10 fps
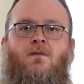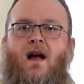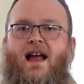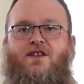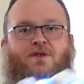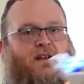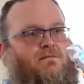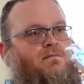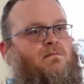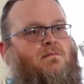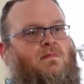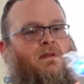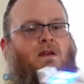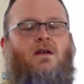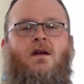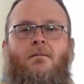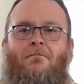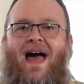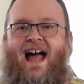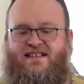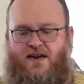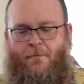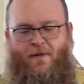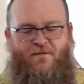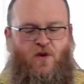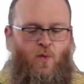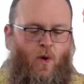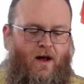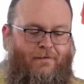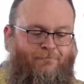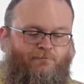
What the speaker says: right, you can mag dump if you want.